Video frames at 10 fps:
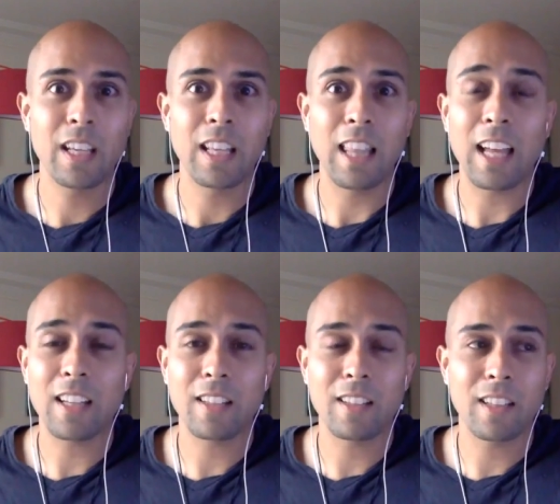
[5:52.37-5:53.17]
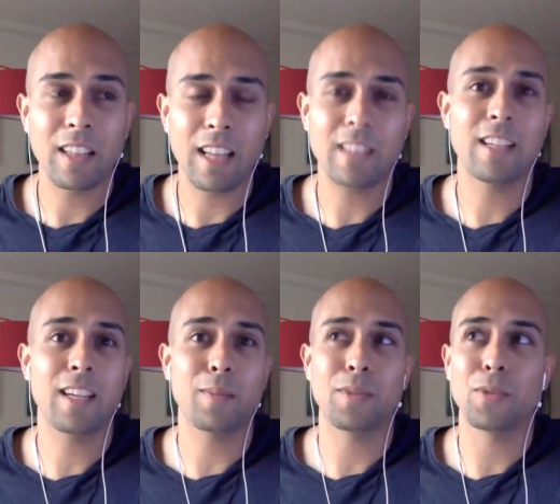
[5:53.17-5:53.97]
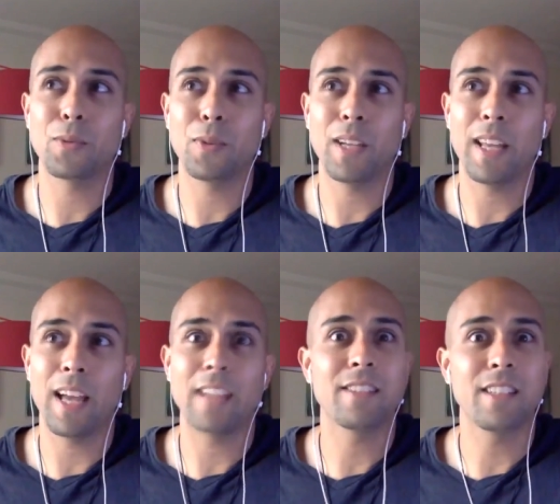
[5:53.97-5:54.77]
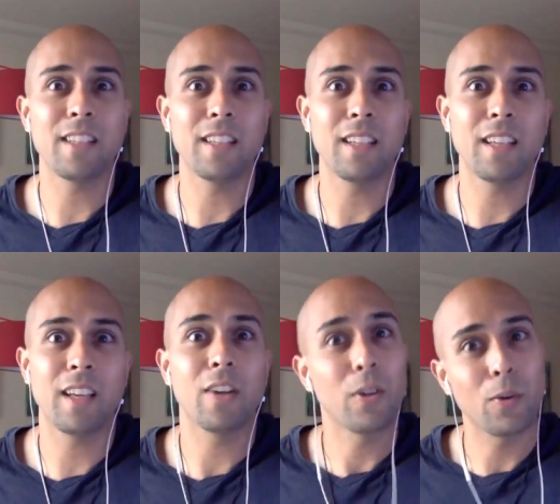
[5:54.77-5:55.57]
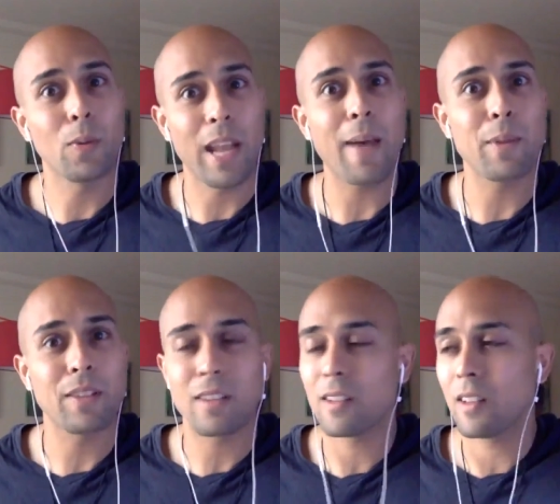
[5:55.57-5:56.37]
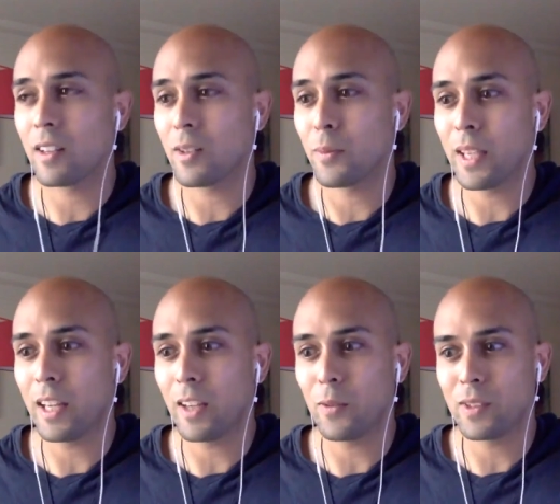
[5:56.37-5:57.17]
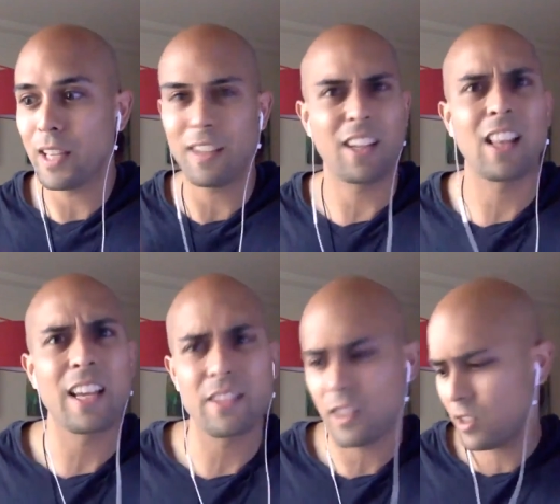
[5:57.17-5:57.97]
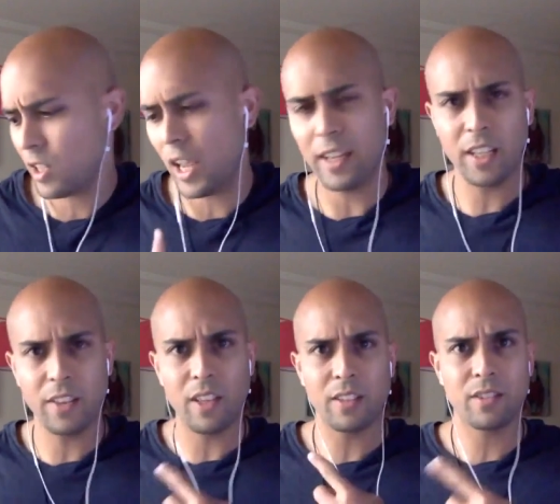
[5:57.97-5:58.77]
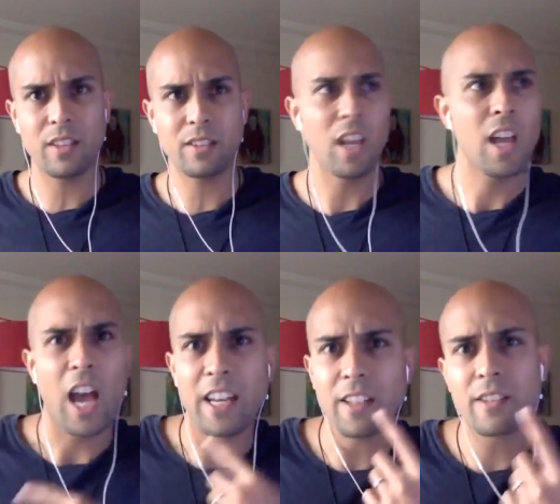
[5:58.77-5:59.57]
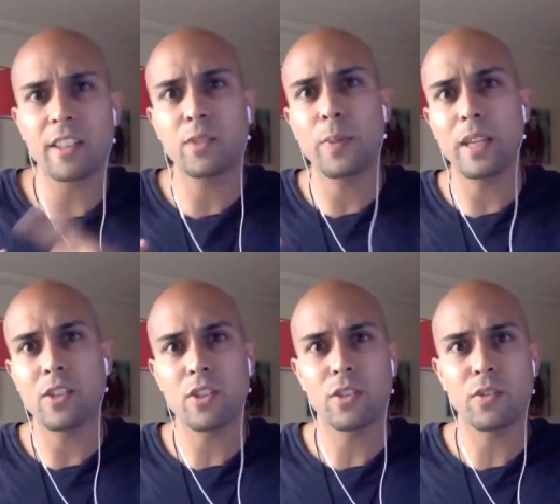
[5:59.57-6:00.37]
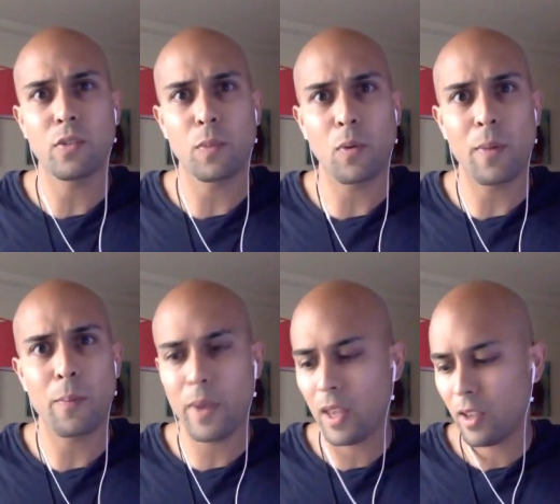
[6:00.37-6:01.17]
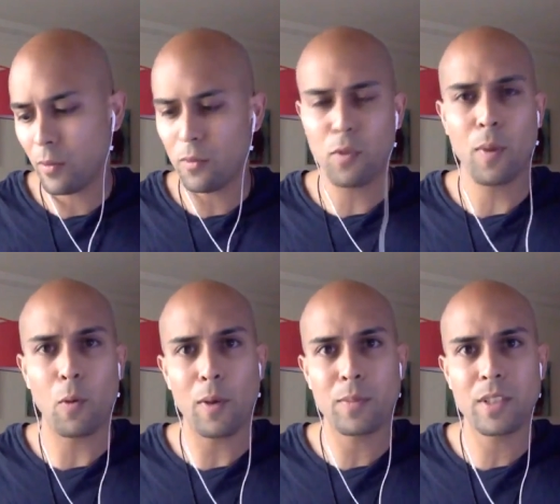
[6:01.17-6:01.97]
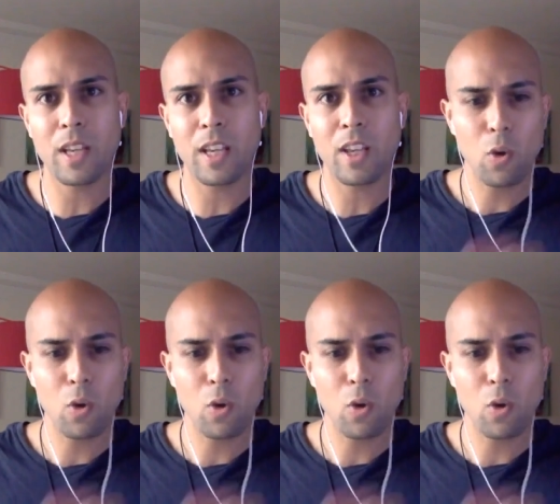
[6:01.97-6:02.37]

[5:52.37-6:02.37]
A lot of a lot of times, what I see or what happened at the beginning was that the client says, "I need this, this. I need six pages for my web page for my website.